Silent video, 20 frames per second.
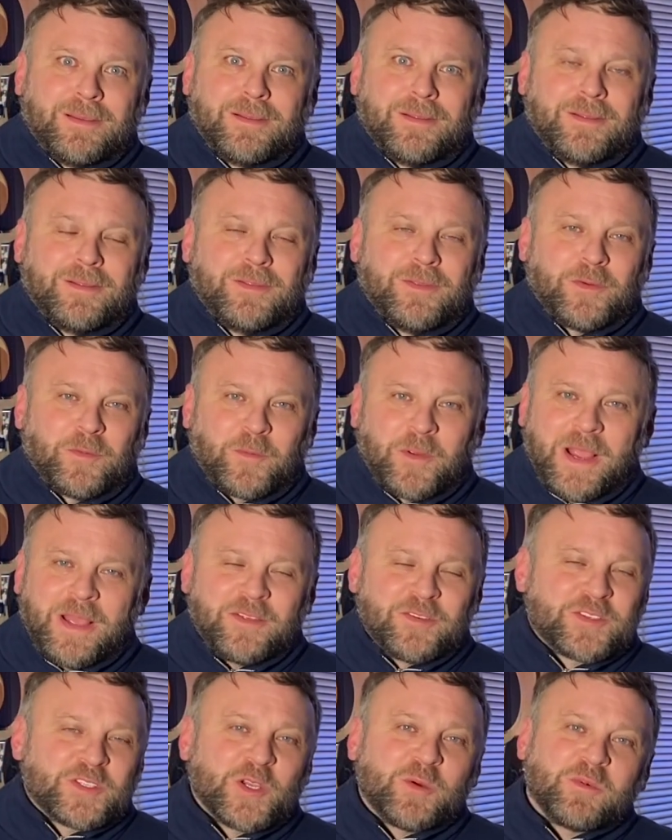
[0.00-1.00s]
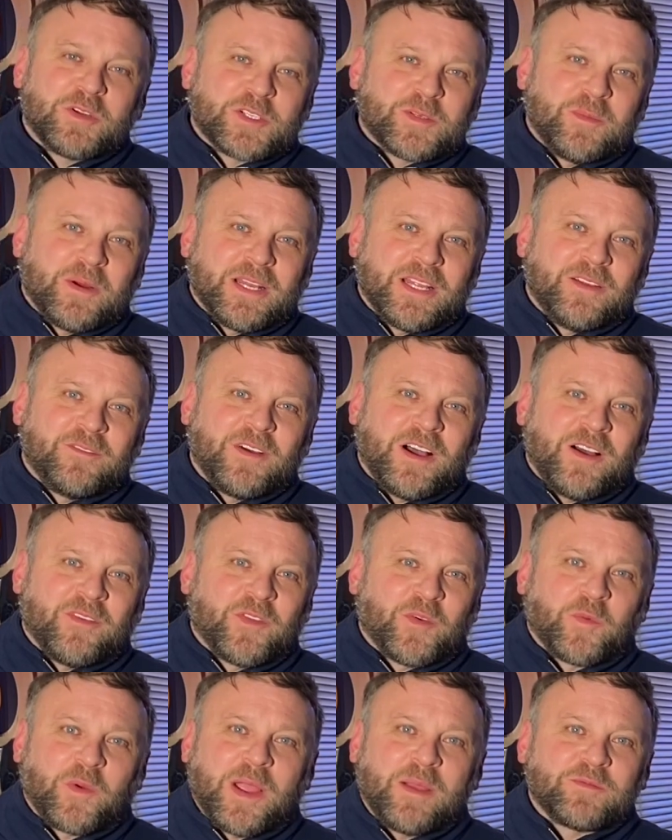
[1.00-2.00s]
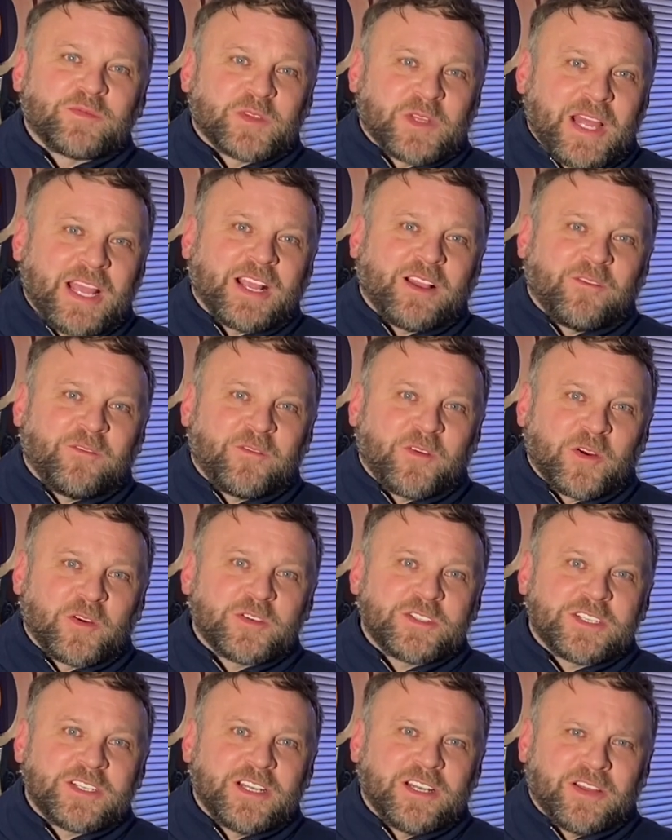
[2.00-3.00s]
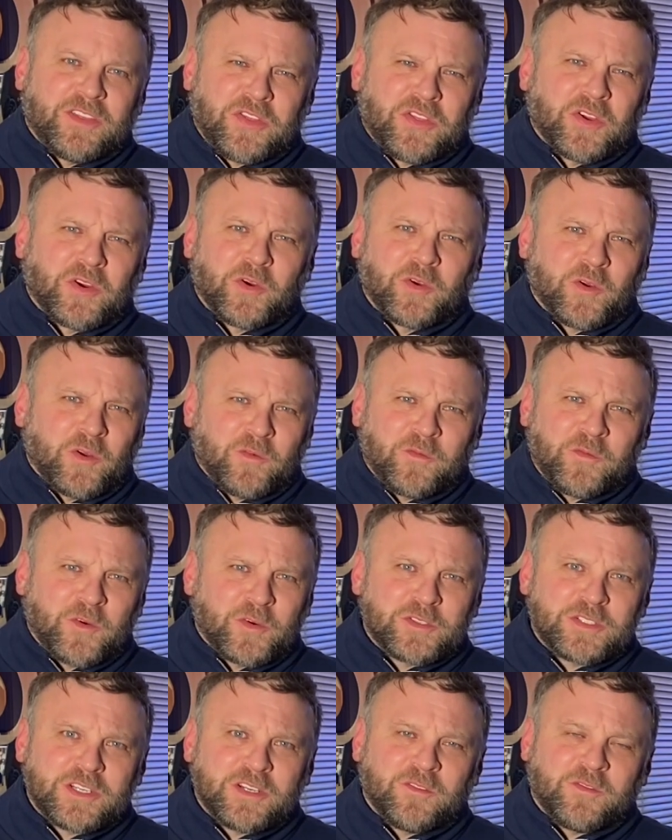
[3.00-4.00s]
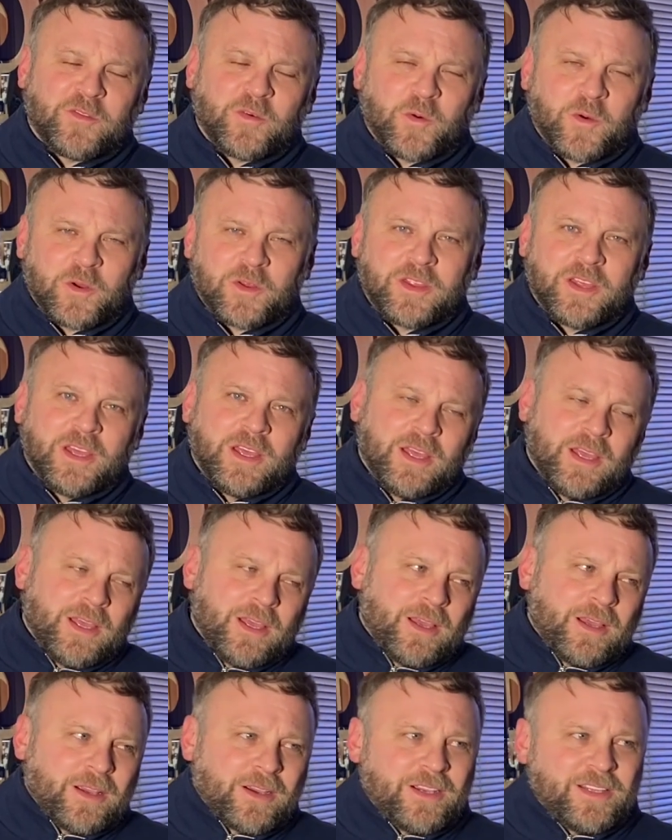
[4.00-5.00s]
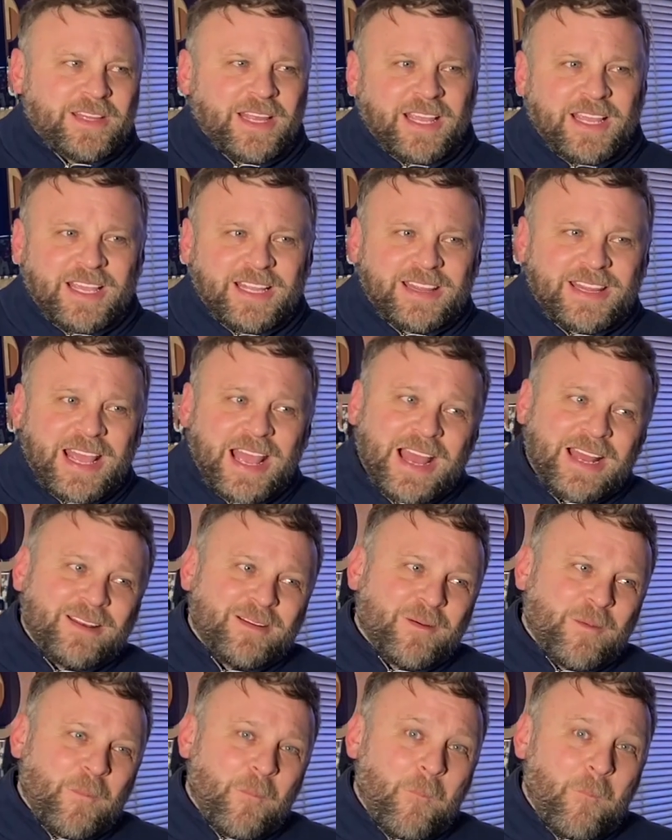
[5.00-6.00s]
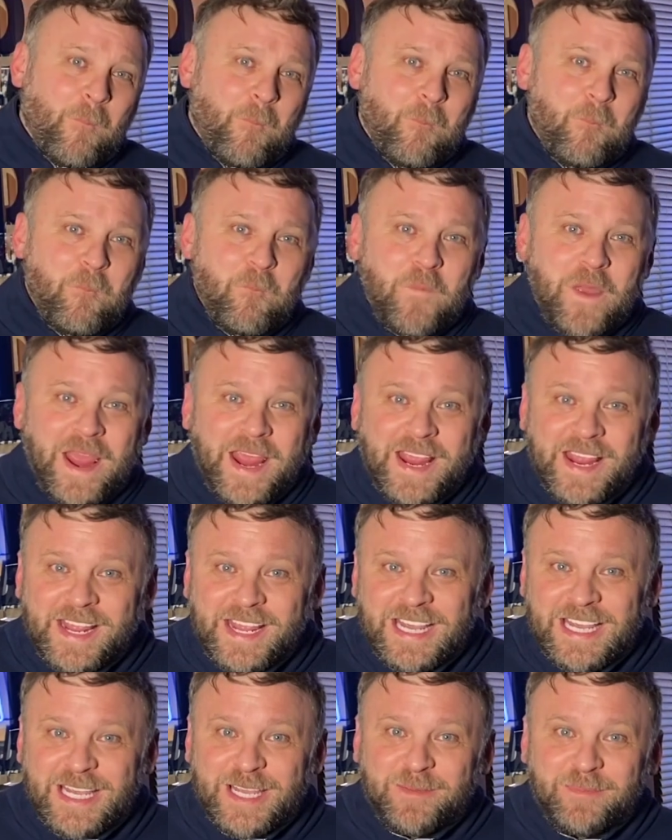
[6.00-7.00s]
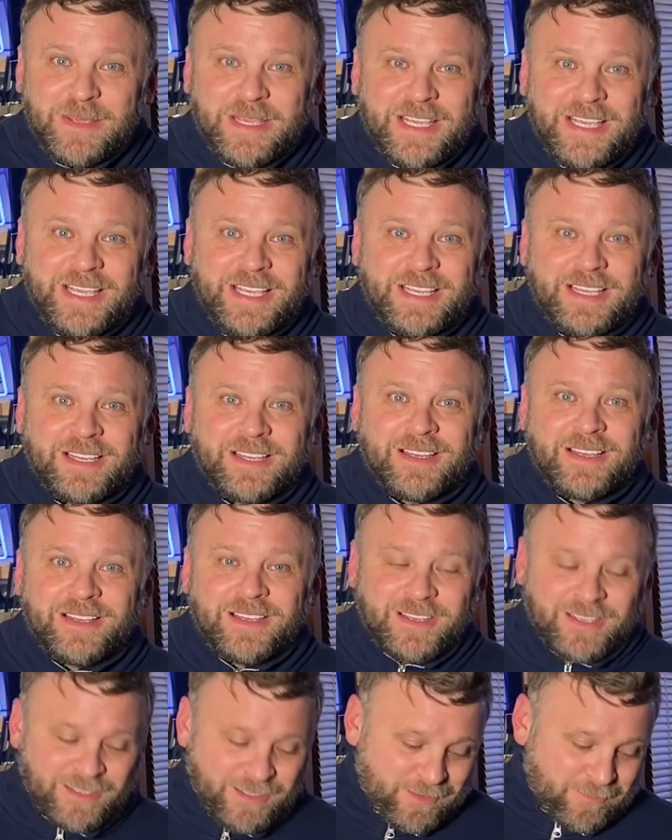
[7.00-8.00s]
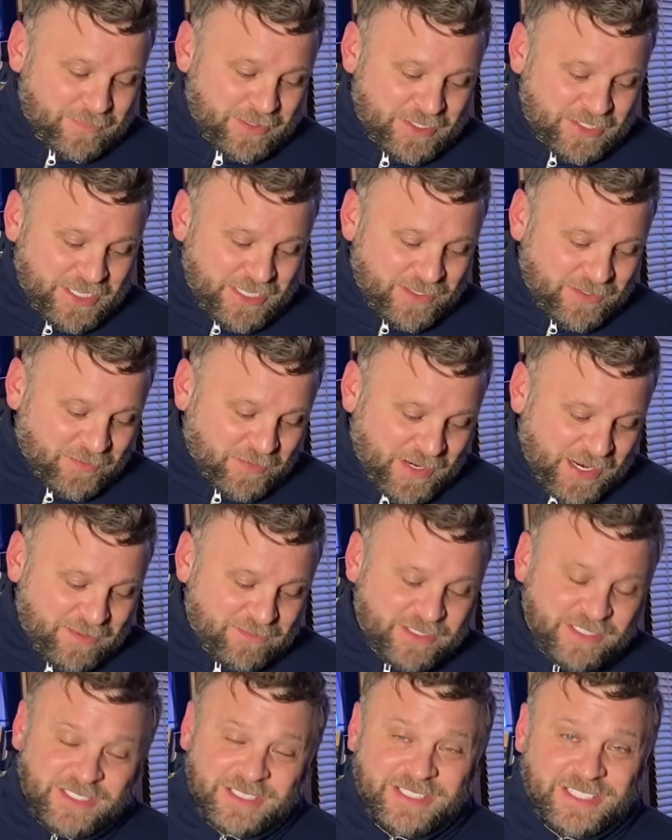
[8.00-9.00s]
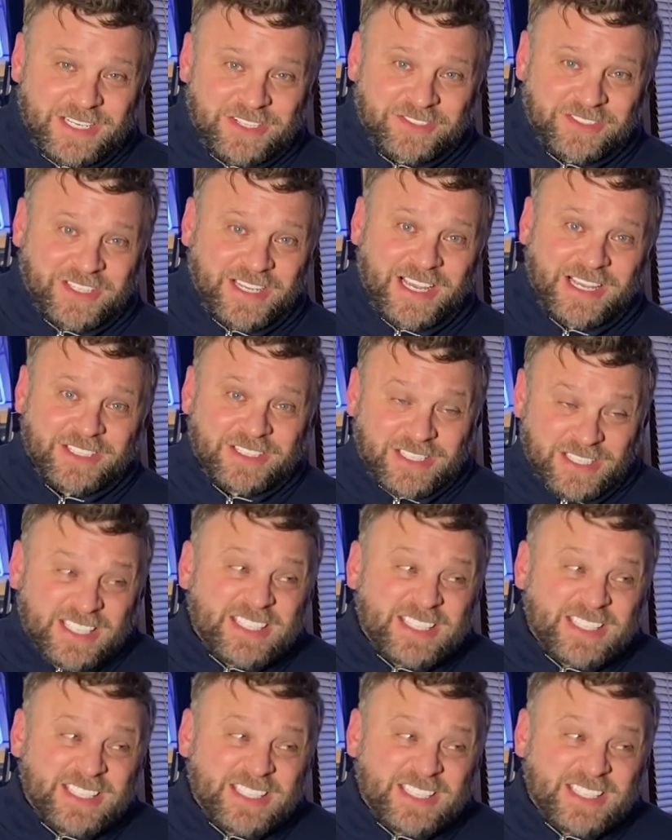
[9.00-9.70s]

there's so much money involved. The Rams would like a first and a third, or a first and a fourth. Could they get that? Maybe. But Jalen Ramsey essentially has 3